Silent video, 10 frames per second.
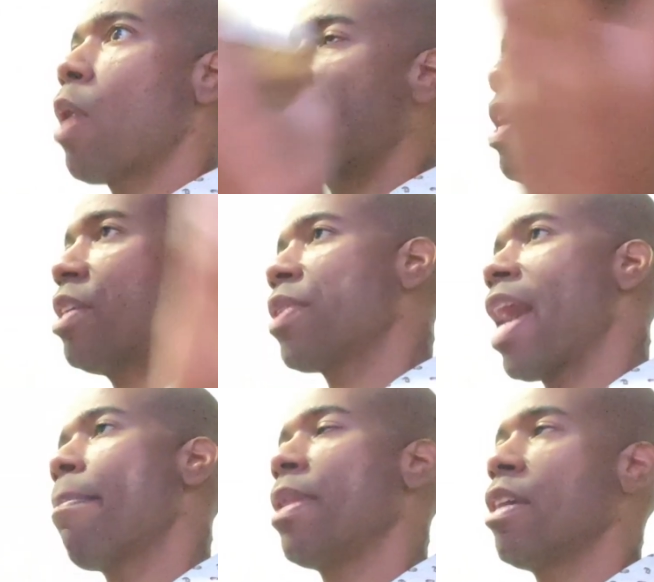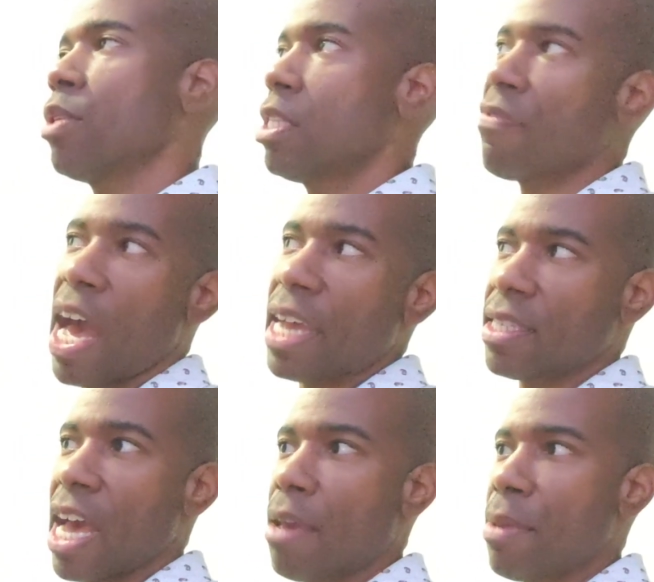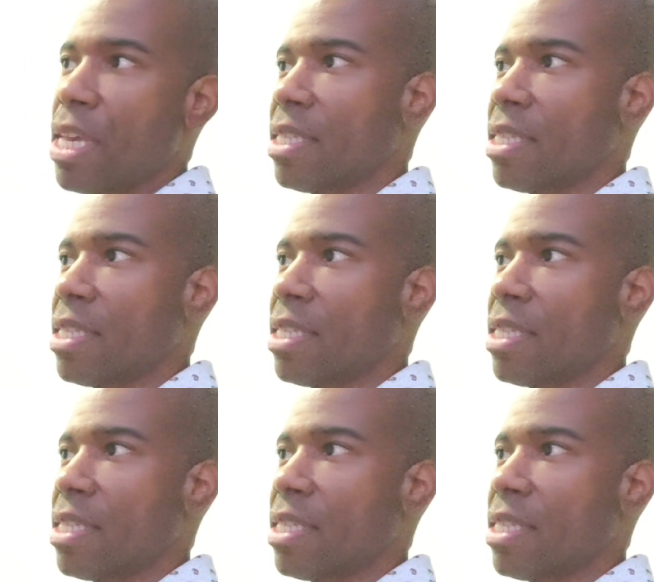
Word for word: while things are happening with divine timing,